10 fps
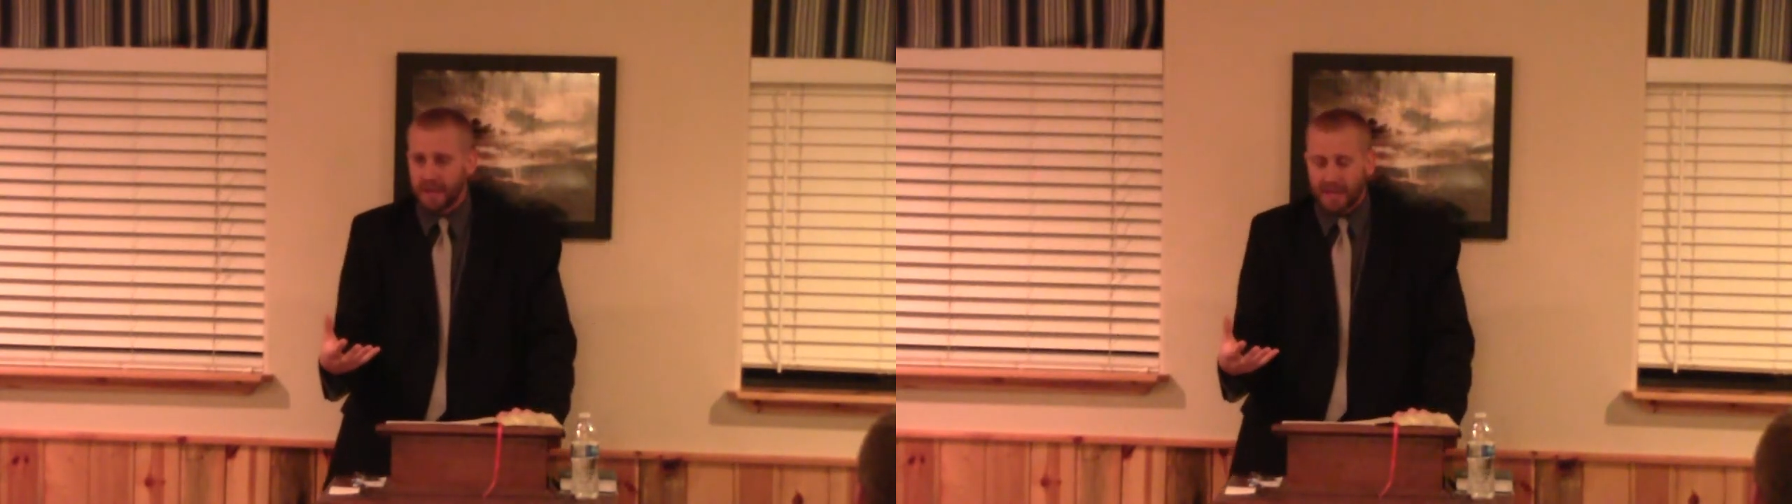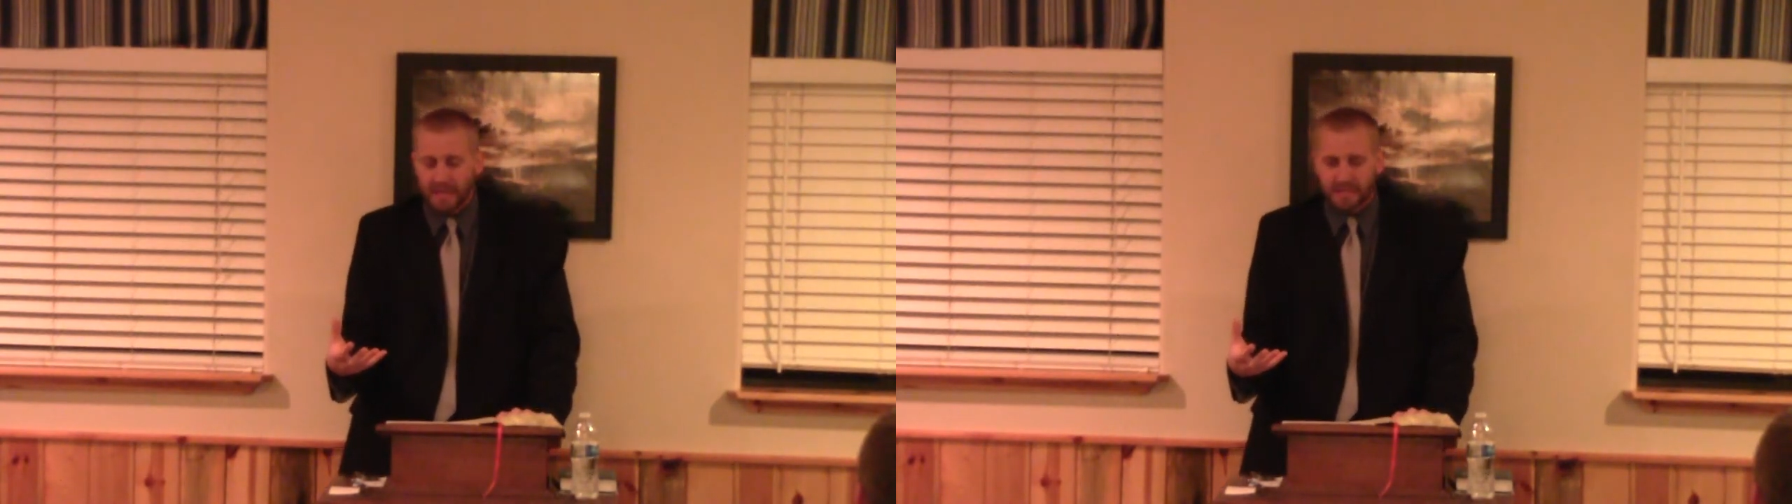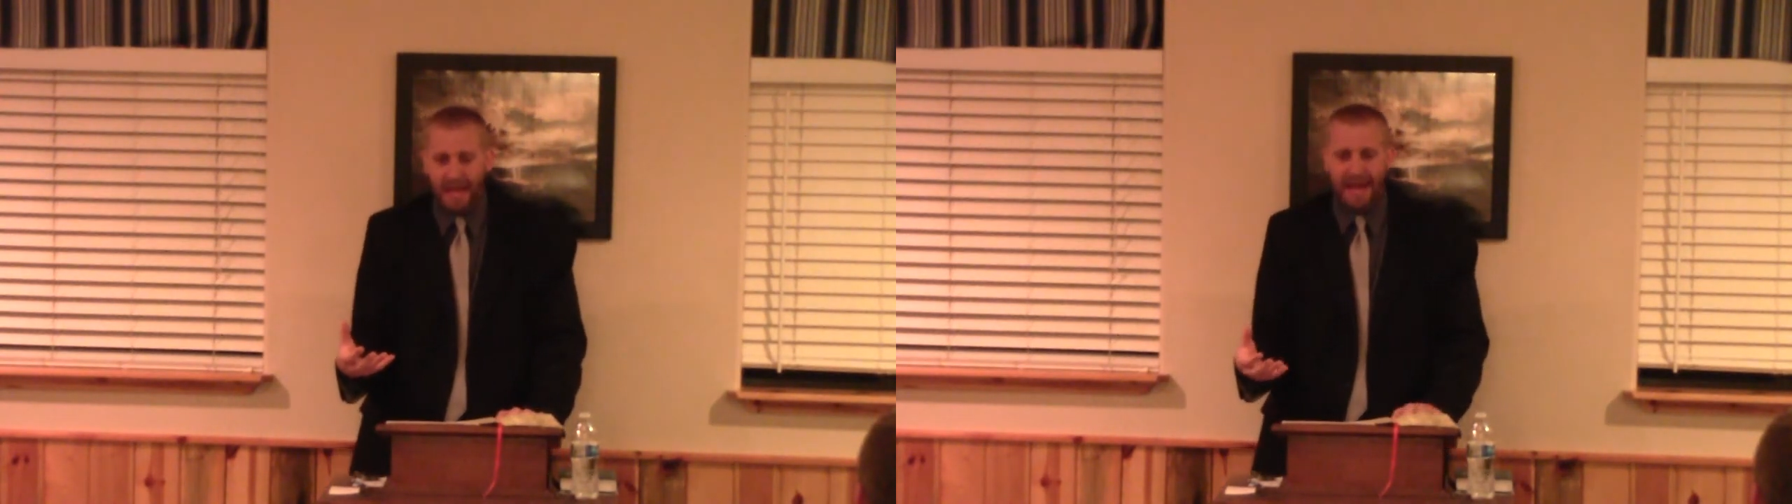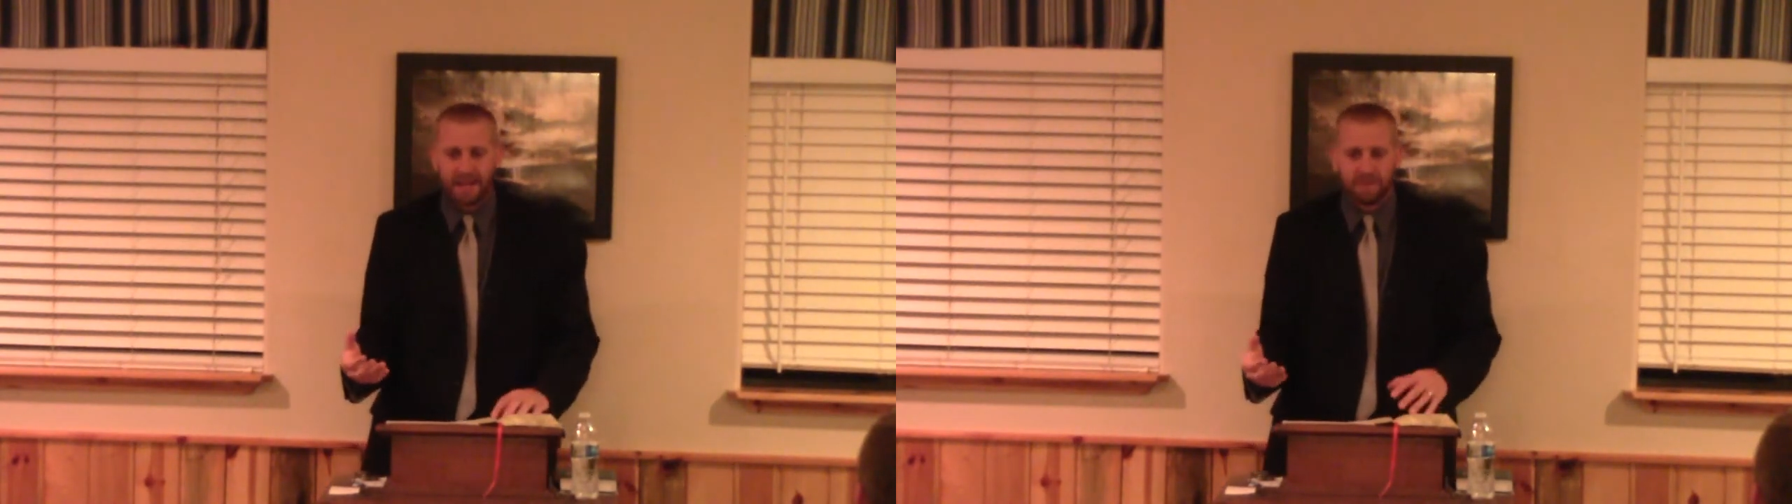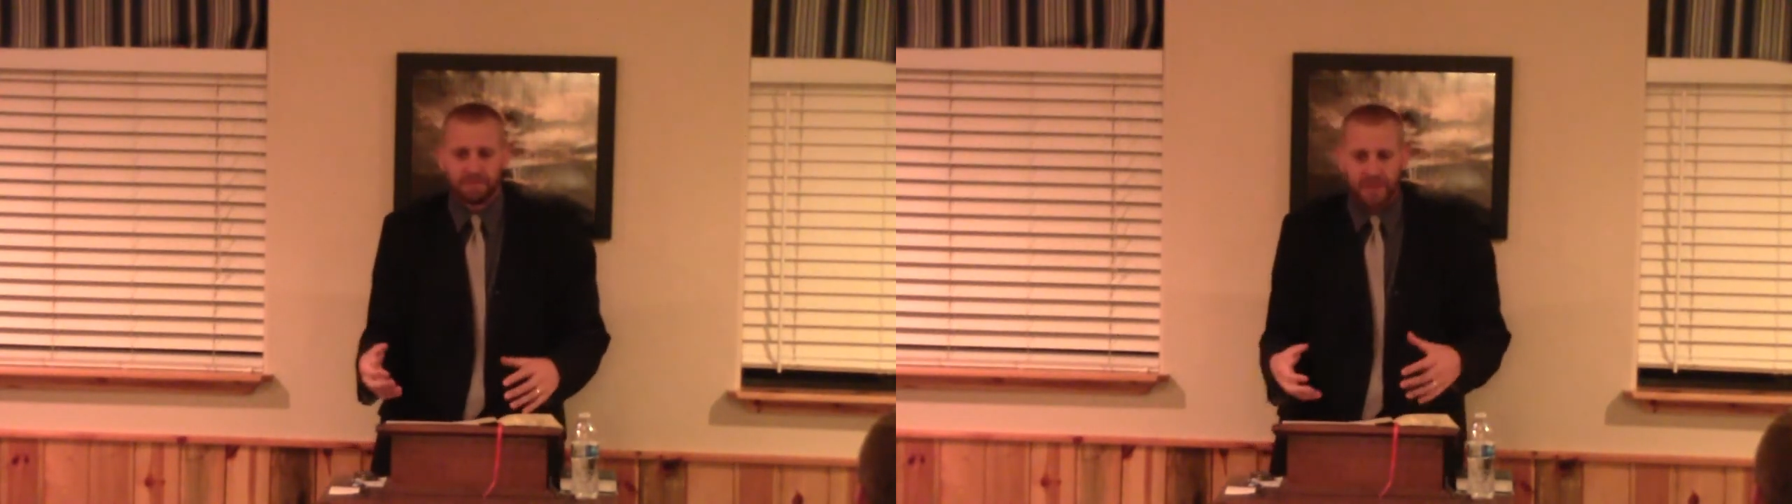he's kind
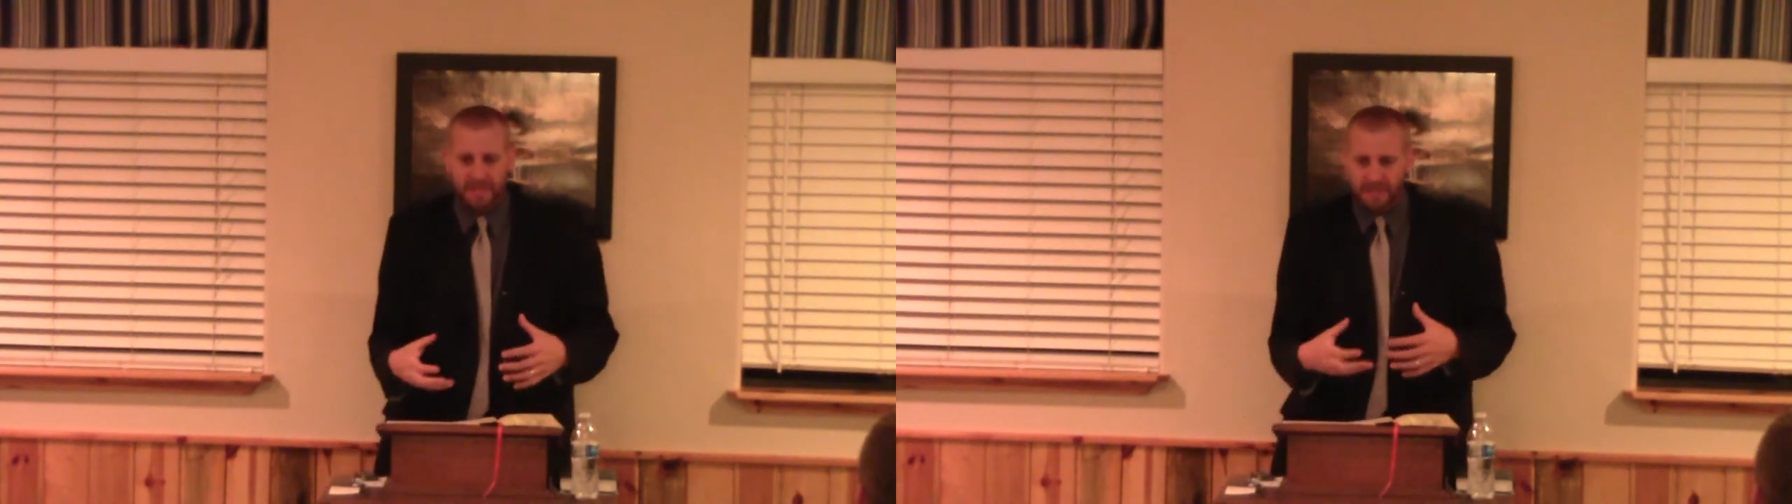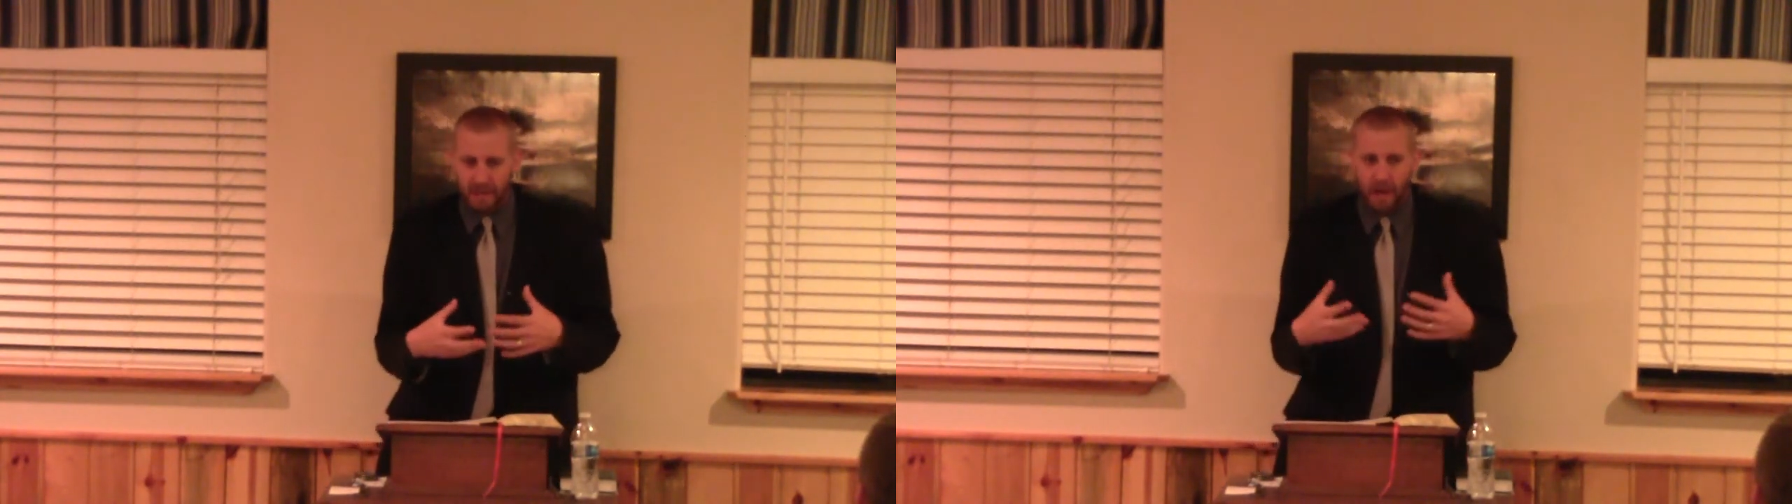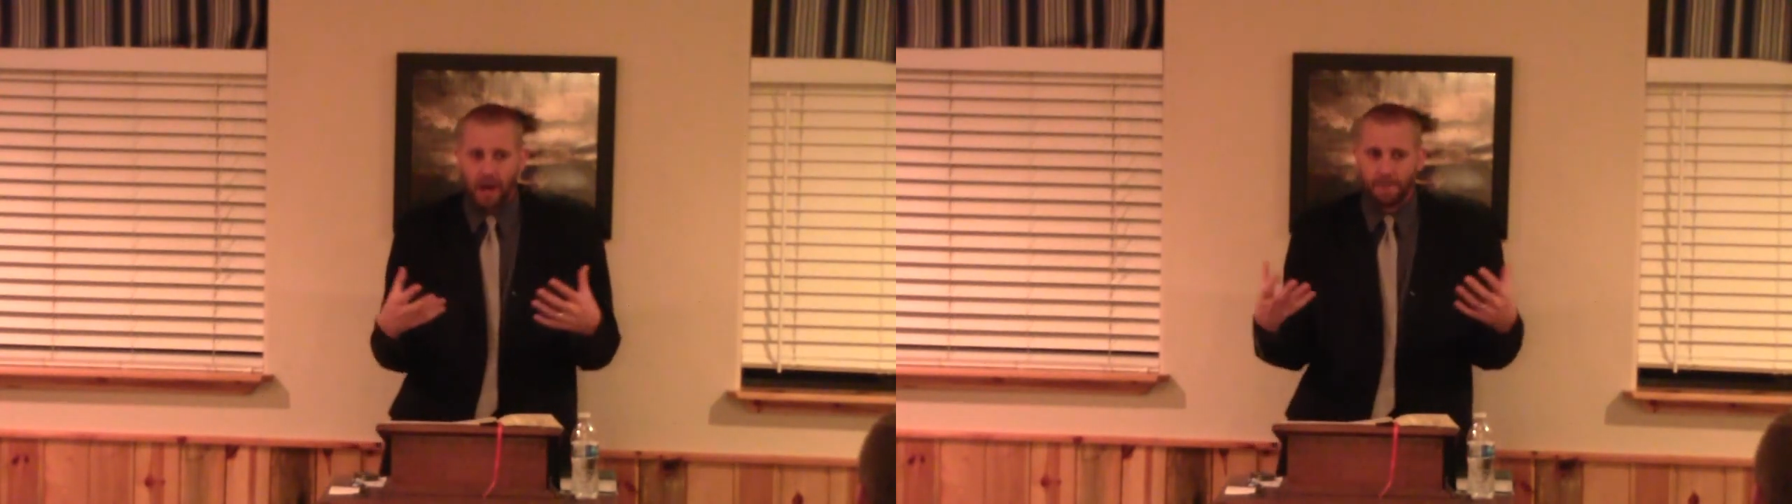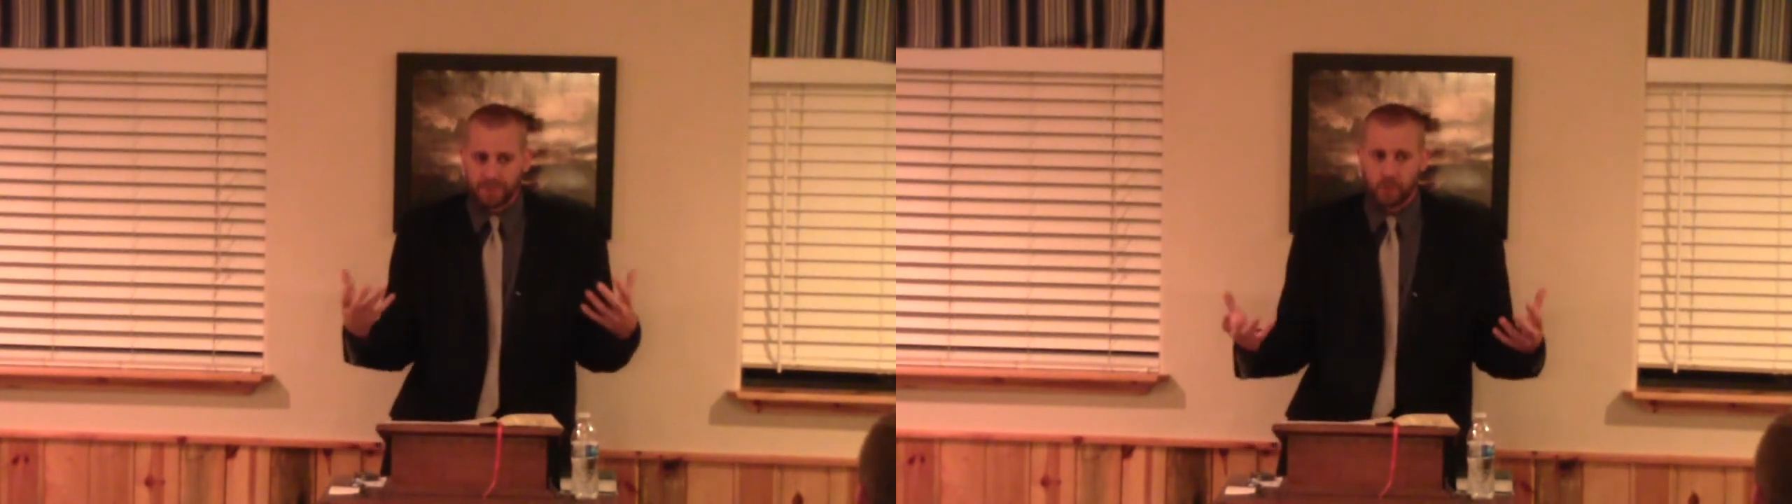of he's come